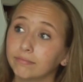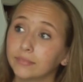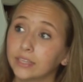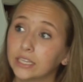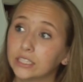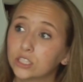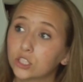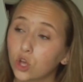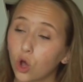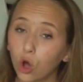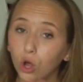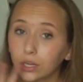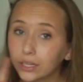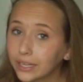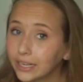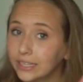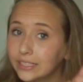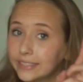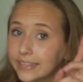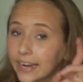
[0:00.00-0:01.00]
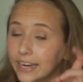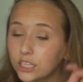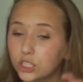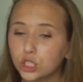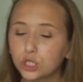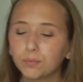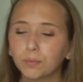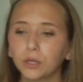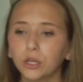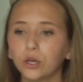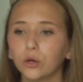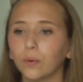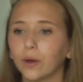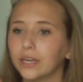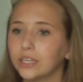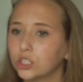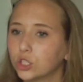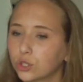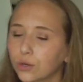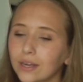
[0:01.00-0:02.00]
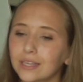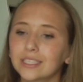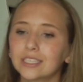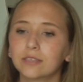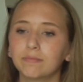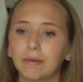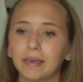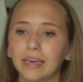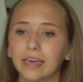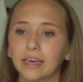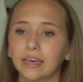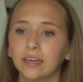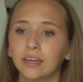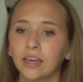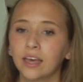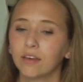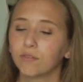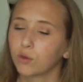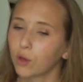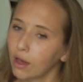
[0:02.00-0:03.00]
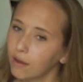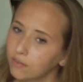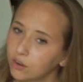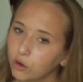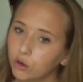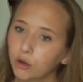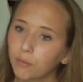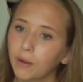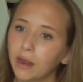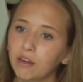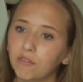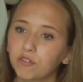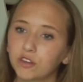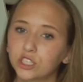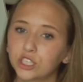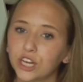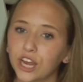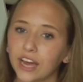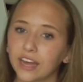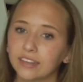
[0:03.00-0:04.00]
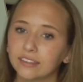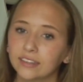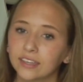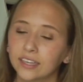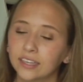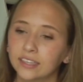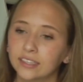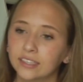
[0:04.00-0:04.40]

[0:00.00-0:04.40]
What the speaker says: It's called contagious blue, and trust me, if you haven't owned a betta fish yet